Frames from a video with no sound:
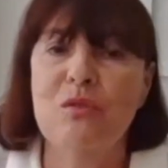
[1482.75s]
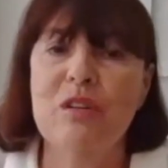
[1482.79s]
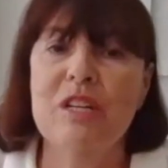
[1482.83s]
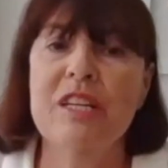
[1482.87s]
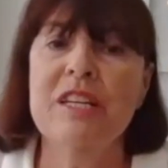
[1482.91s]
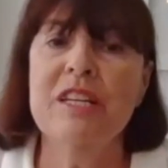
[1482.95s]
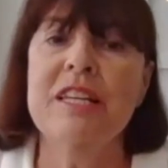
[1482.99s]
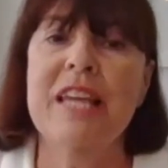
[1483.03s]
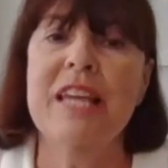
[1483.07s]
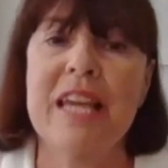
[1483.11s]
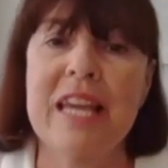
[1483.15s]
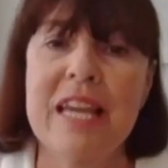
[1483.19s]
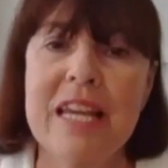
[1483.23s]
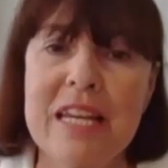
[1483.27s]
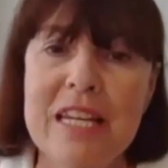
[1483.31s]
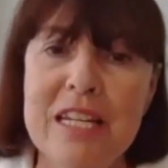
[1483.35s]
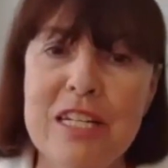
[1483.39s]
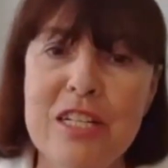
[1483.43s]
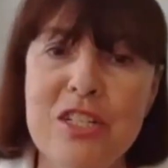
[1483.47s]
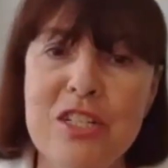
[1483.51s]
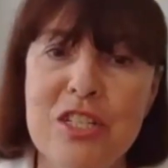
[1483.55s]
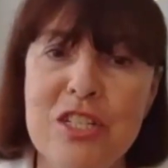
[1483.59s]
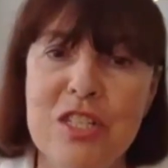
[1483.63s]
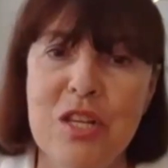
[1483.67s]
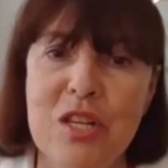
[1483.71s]

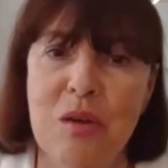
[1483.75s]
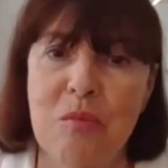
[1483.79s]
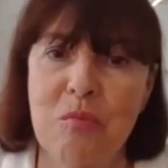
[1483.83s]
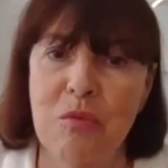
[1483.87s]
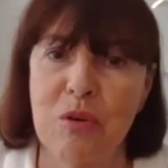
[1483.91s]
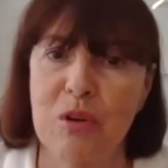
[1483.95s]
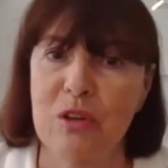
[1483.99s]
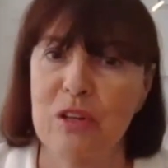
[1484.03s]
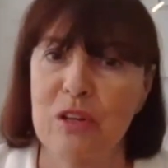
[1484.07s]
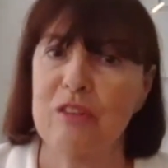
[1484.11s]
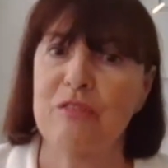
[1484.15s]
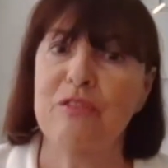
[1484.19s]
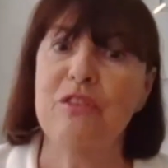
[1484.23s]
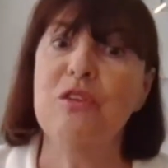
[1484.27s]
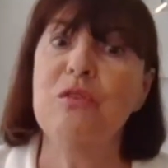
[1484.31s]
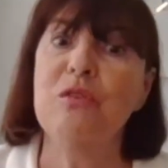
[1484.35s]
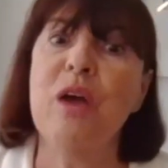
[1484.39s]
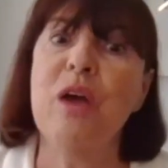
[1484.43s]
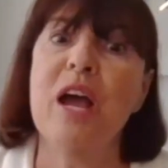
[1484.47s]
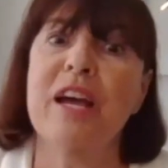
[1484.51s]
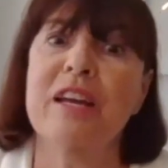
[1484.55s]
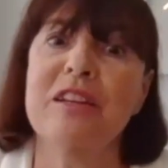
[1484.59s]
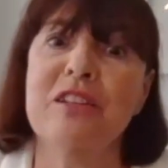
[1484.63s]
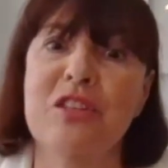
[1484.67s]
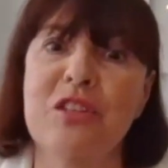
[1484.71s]
engage someone if you
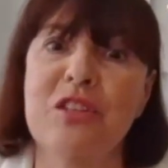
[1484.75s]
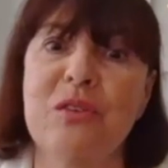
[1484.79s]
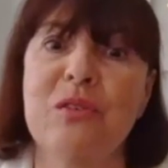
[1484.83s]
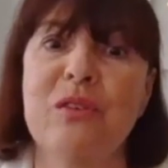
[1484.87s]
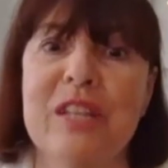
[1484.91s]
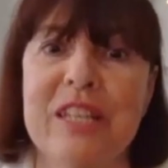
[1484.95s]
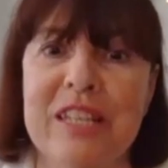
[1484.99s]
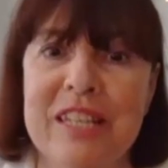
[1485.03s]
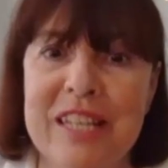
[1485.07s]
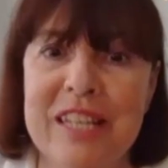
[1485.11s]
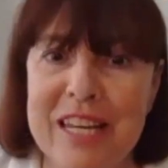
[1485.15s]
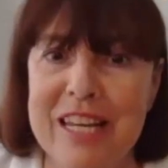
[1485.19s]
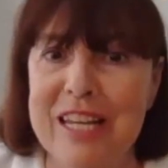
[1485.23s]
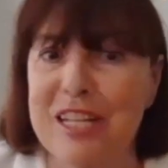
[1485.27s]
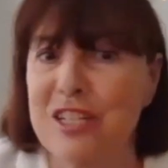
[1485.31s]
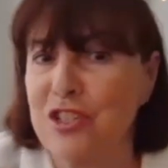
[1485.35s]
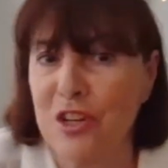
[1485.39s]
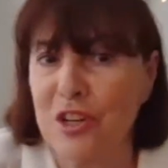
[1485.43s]
had to engage?